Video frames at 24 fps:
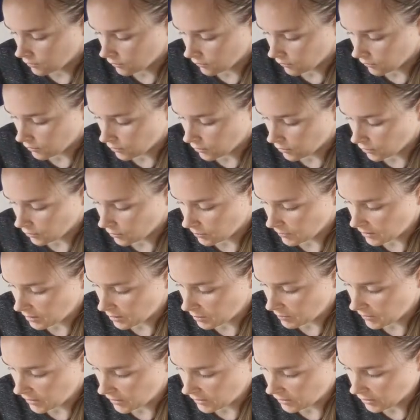There's a little bit of
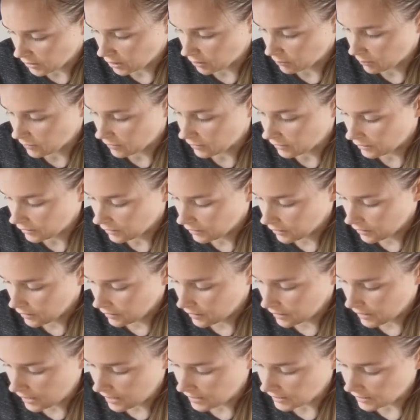space here, but
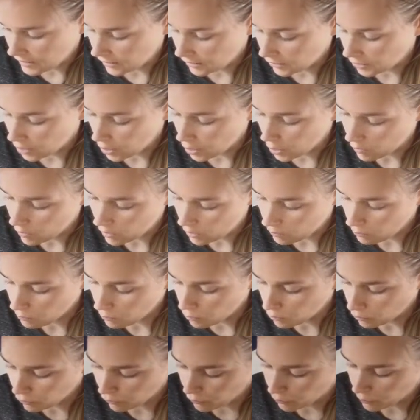as I go, I'll
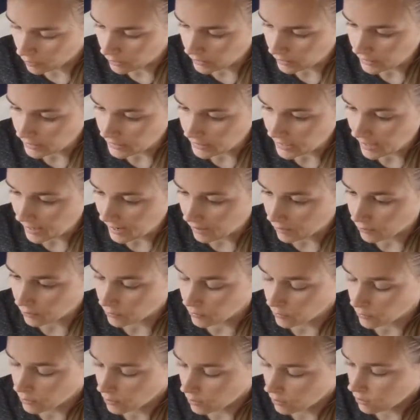move one
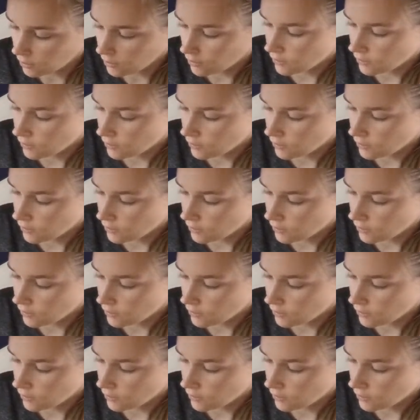down.